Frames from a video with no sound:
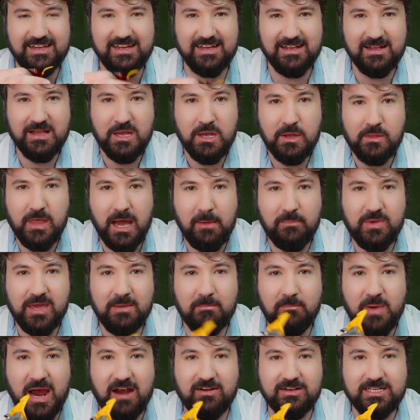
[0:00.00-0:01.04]
That'd be
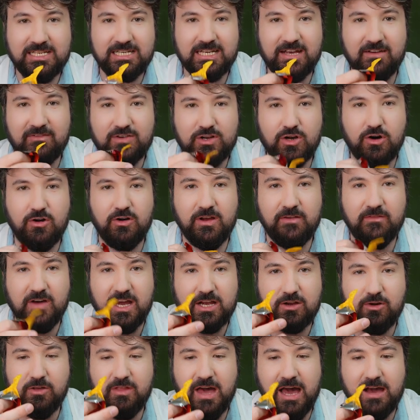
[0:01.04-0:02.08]
embarrassing if I got if I
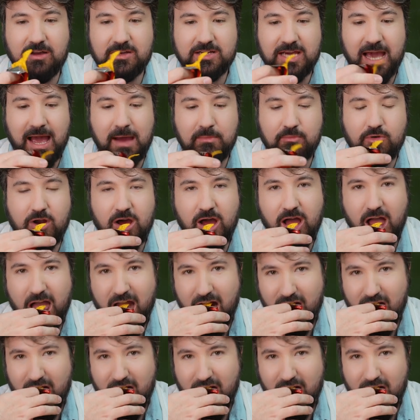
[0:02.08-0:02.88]
got that on camera.